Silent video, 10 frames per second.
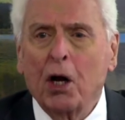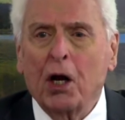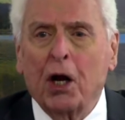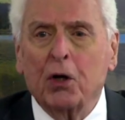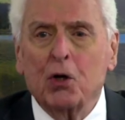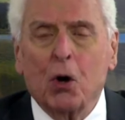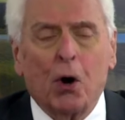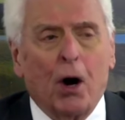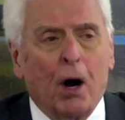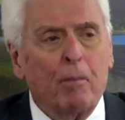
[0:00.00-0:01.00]
in
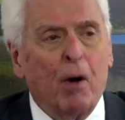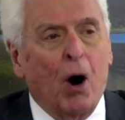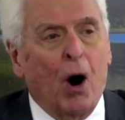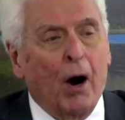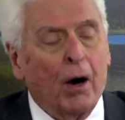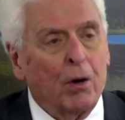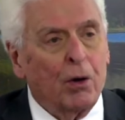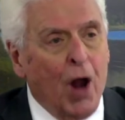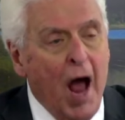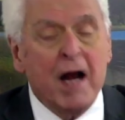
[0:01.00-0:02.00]
Europe are
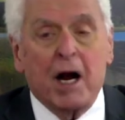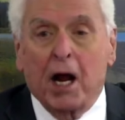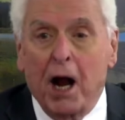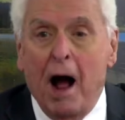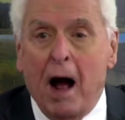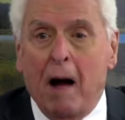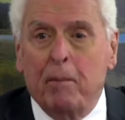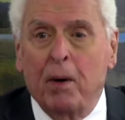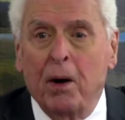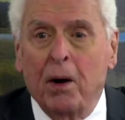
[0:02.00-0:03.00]
lining up